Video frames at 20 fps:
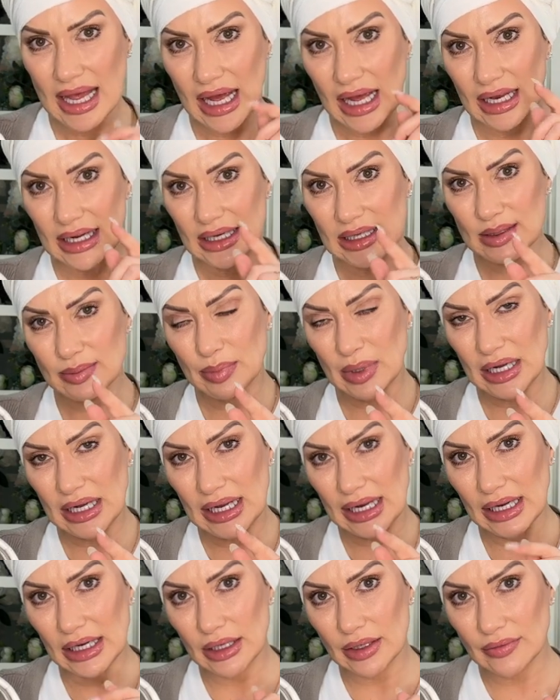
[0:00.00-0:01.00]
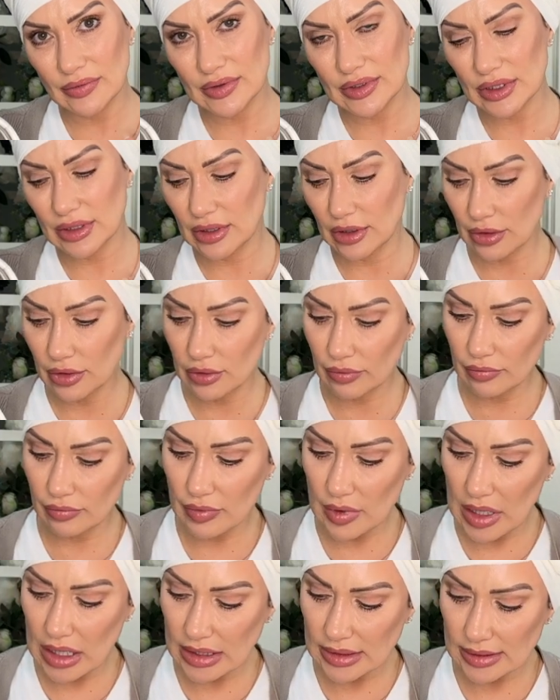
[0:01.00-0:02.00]
And it's believed that the
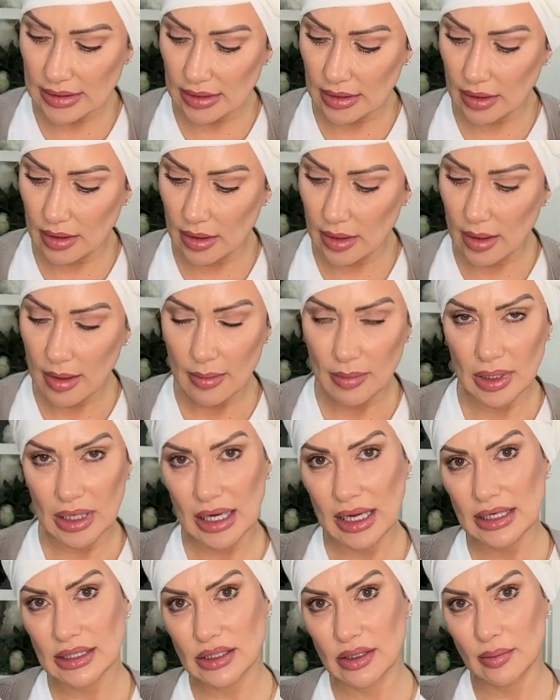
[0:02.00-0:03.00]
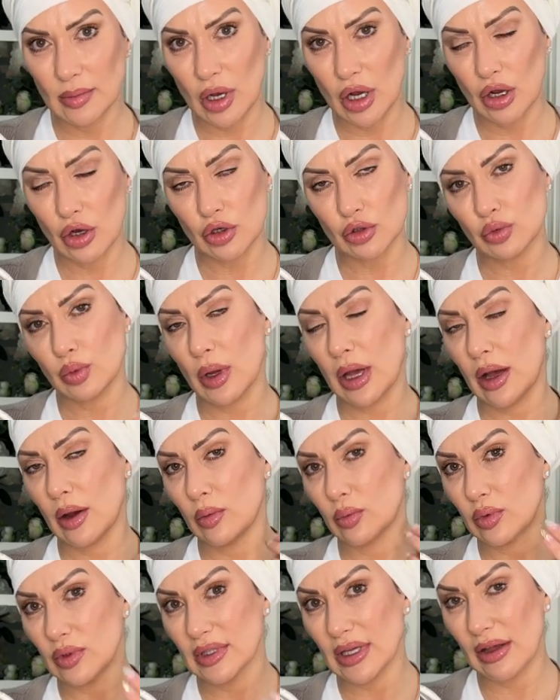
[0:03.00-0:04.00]
reason palladium hardware
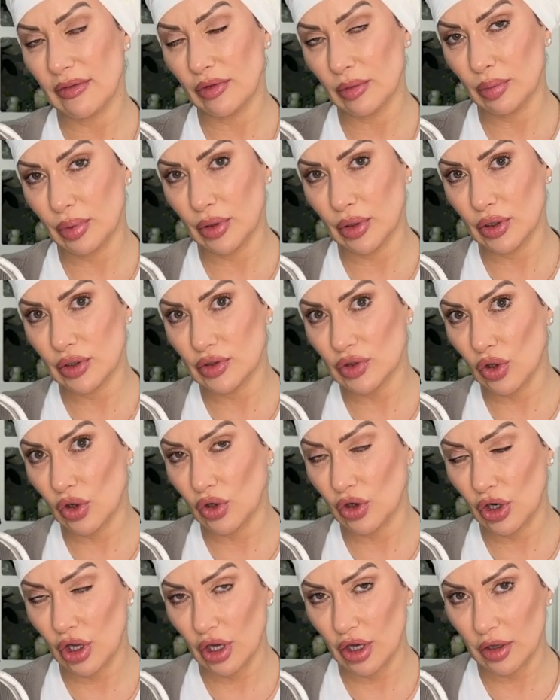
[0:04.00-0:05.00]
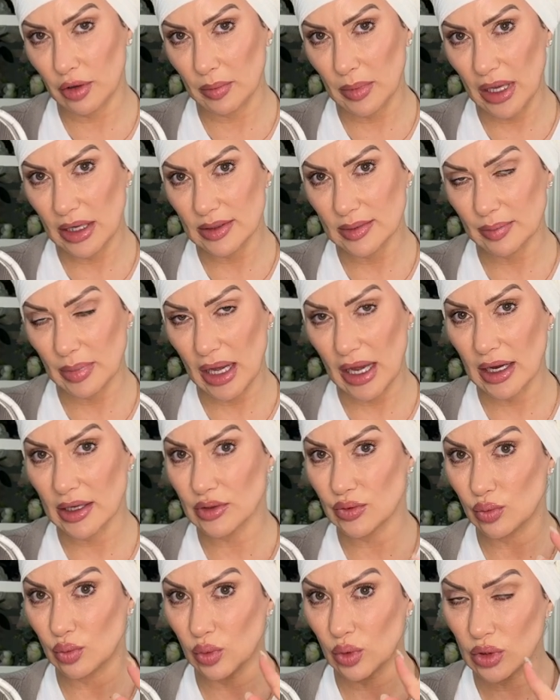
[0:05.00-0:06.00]
was ever put on Hermes bags
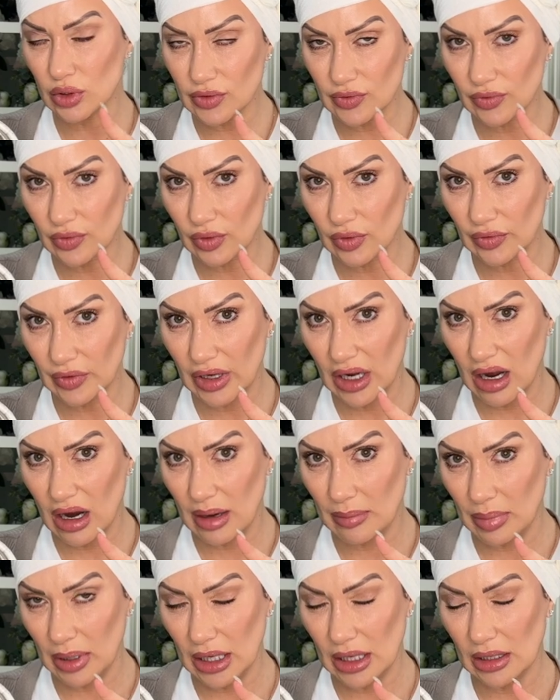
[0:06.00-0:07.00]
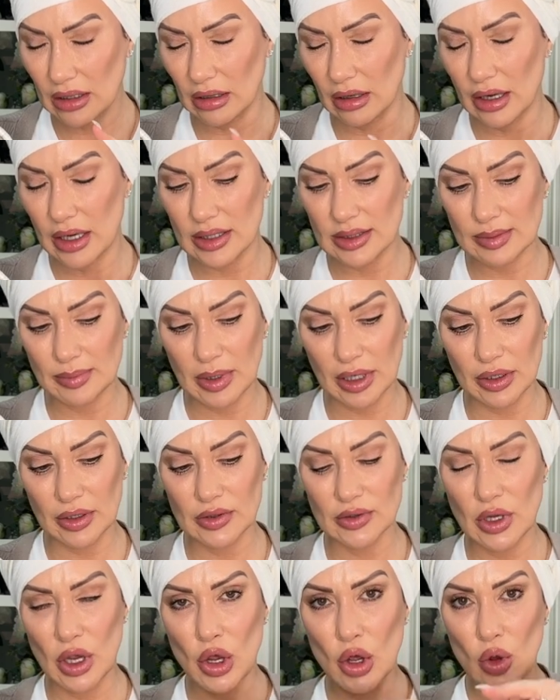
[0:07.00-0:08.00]
was for VIP clients,
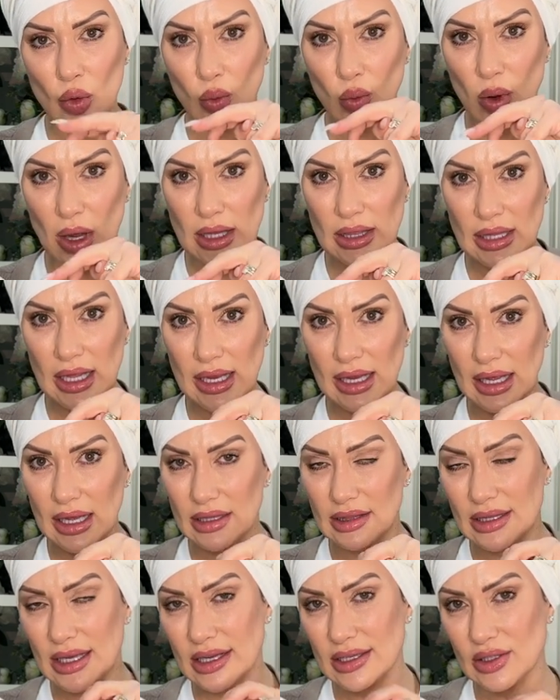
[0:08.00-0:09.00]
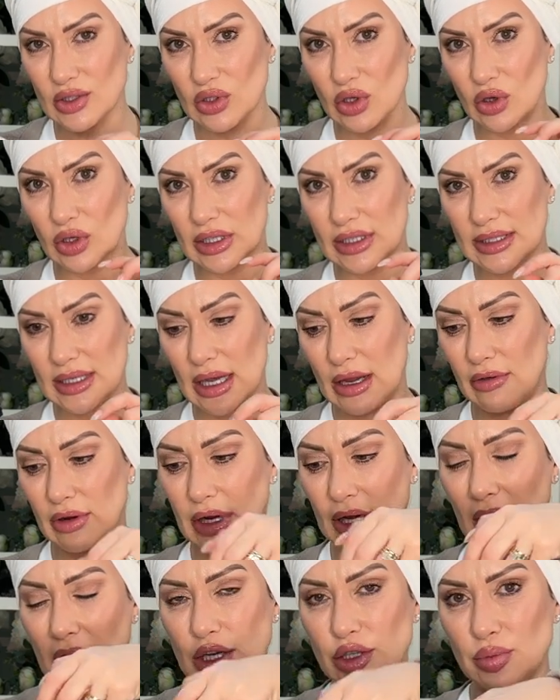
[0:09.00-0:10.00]
because when they had their solitaire
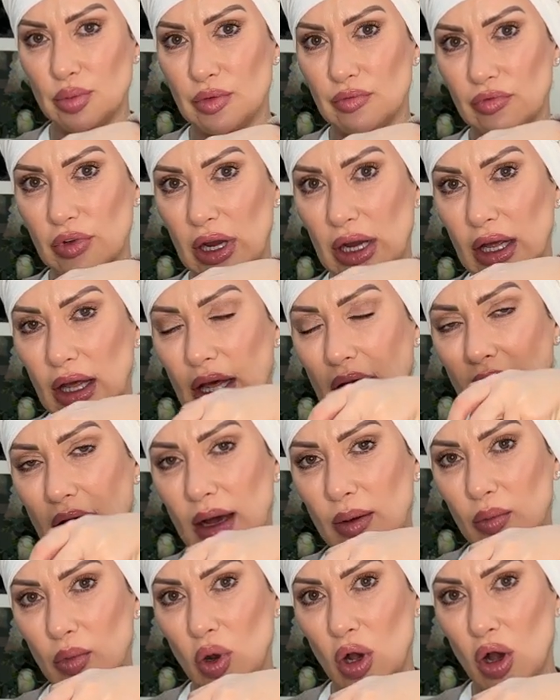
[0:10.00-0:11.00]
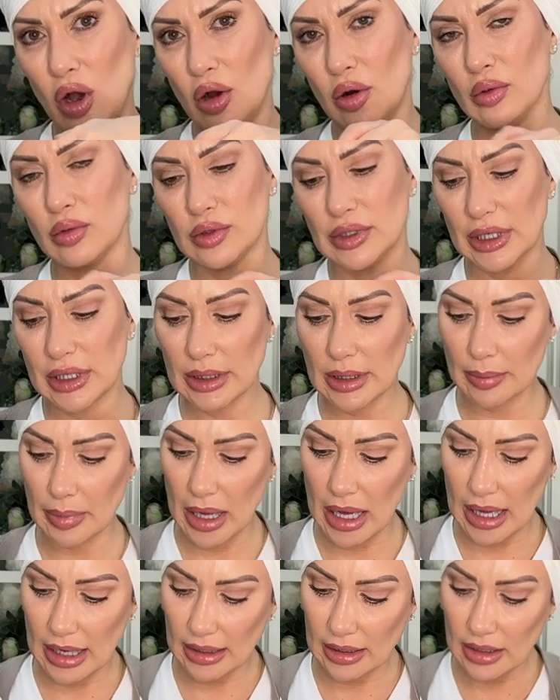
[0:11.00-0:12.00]
engagement ring and were holding the
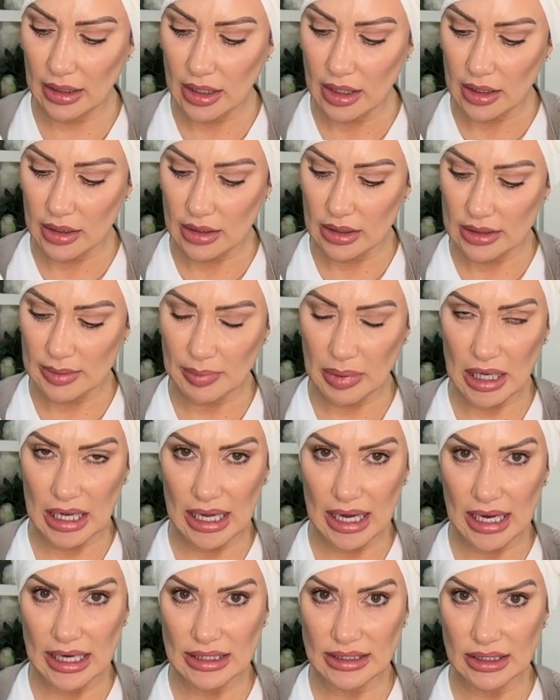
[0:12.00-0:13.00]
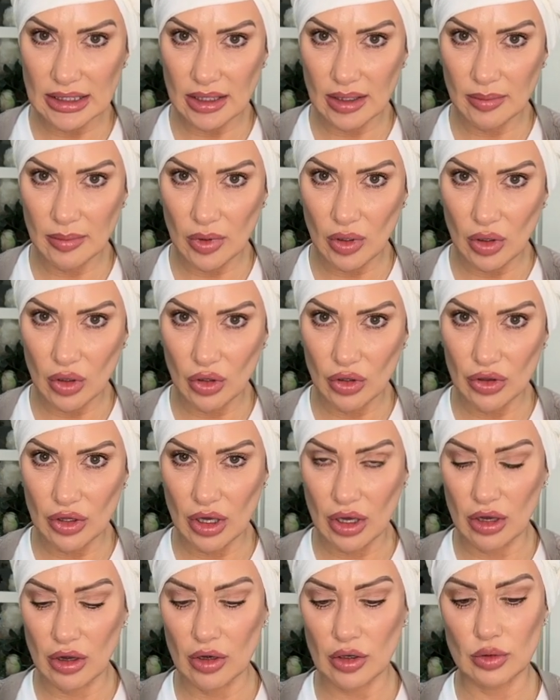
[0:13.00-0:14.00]
bag, there's palladium on the
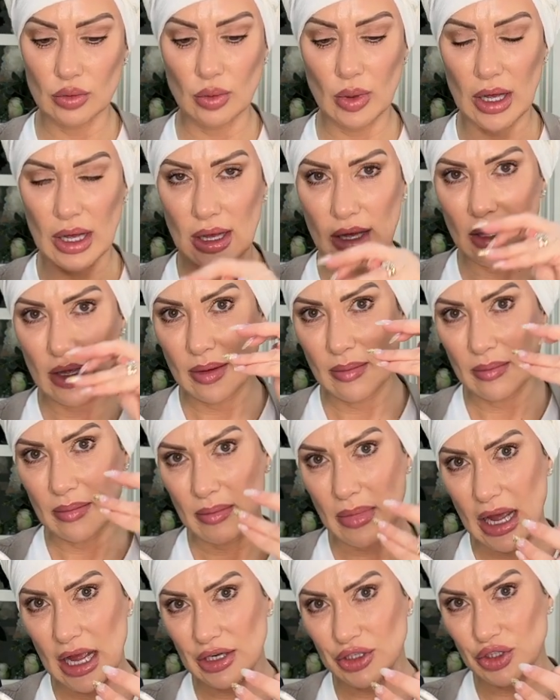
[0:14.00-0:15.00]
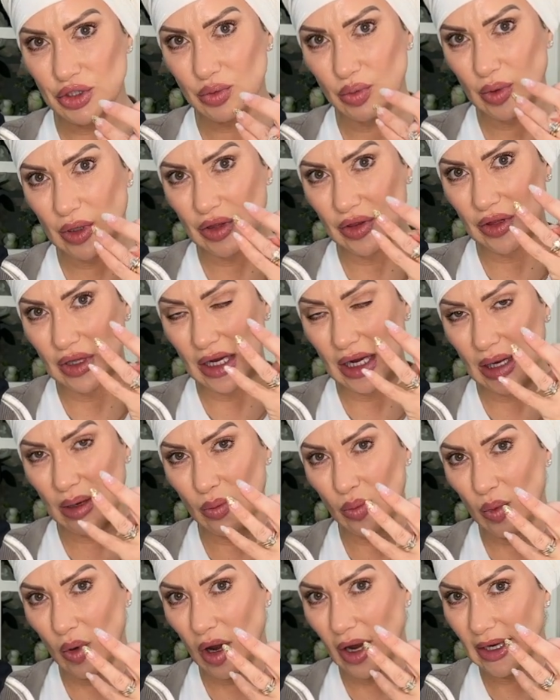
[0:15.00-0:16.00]
hardware matched with the
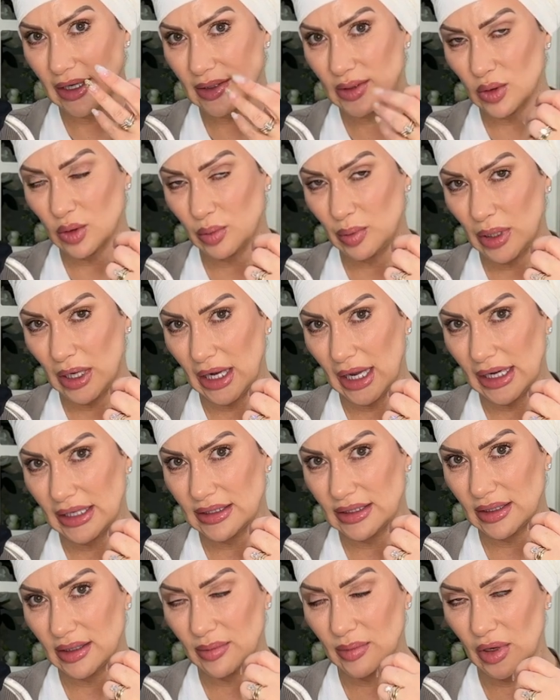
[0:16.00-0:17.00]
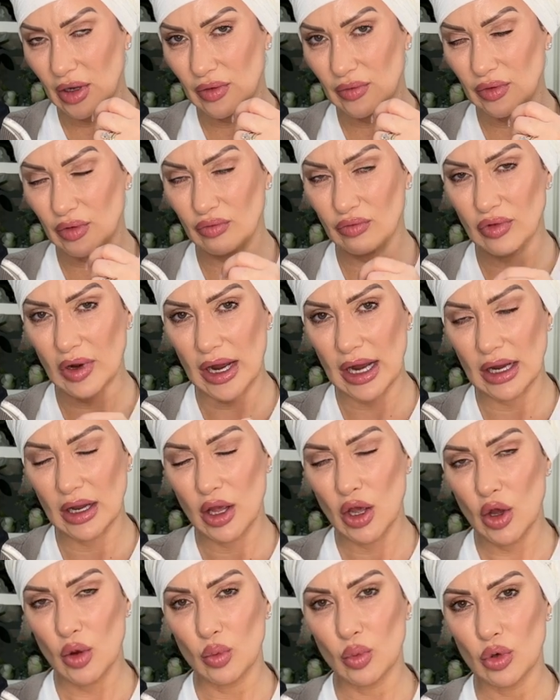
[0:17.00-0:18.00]
white or palladium of the ring
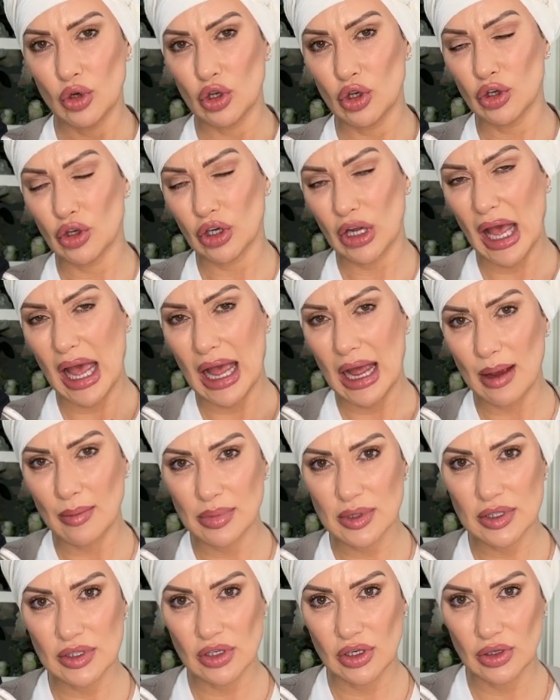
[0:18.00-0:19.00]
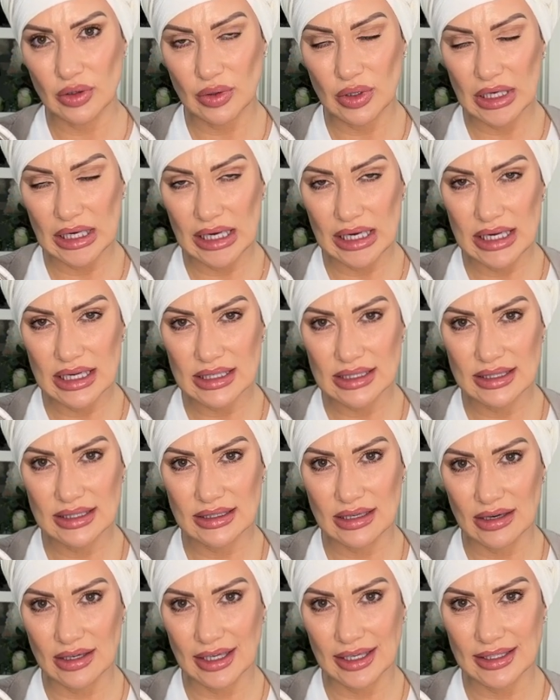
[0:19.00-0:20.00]
would look absolutely
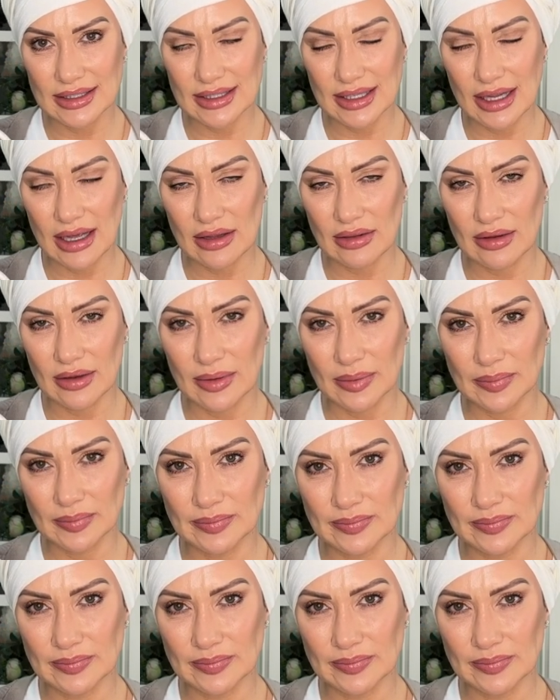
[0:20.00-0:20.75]
stunning together.